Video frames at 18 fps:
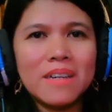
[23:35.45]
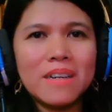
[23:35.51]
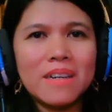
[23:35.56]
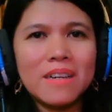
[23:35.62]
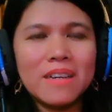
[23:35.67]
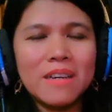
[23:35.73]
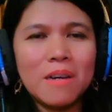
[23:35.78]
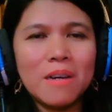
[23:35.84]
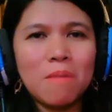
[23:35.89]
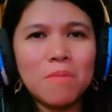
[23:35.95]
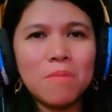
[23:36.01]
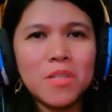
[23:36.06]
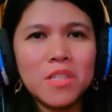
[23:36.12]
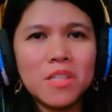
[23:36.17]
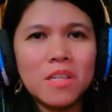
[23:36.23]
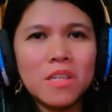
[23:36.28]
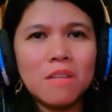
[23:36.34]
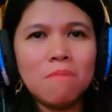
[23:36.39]
I am
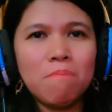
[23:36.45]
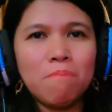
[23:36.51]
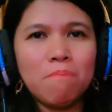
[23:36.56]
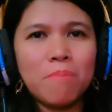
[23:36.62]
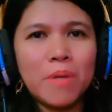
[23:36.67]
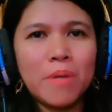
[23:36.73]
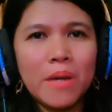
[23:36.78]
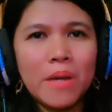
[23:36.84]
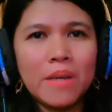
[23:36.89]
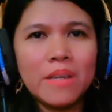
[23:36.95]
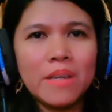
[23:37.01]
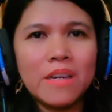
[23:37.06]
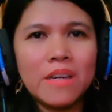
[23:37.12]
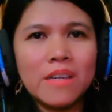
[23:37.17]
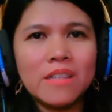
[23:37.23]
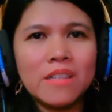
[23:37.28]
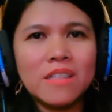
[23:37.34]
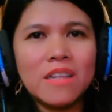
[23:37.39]
still
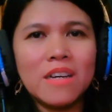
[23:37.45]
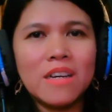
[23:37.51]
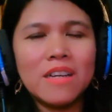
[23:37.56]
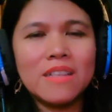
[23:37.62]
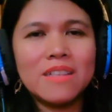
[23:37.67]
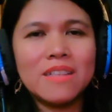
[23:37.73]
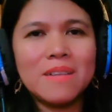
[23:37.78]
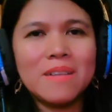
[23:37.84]
praying that